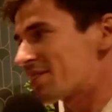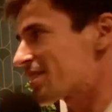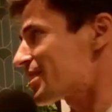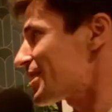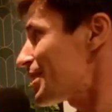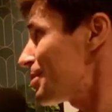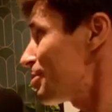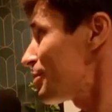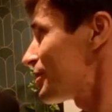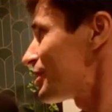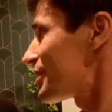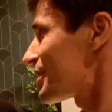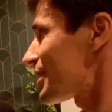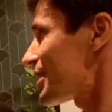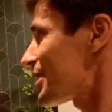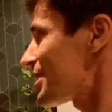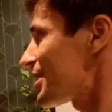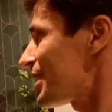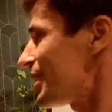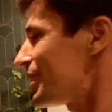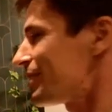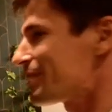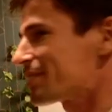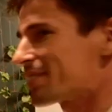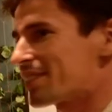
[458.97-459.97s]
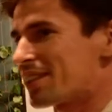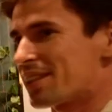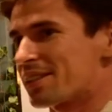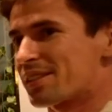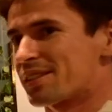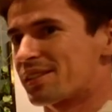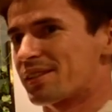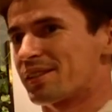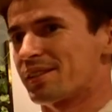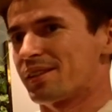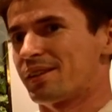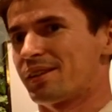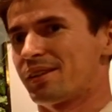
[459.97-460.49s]
the similar results
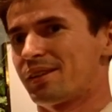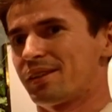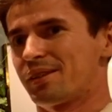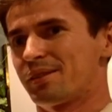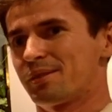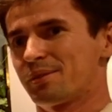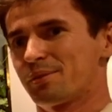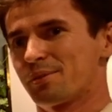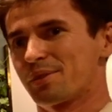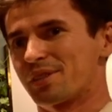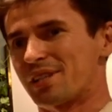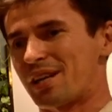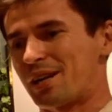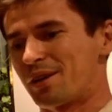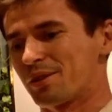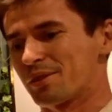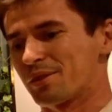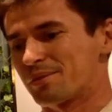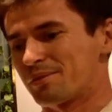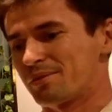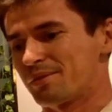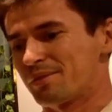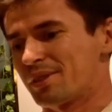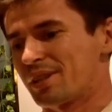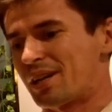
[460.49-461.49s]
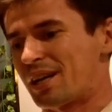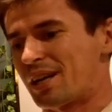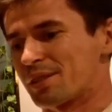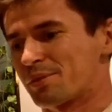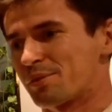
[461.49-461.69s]
as result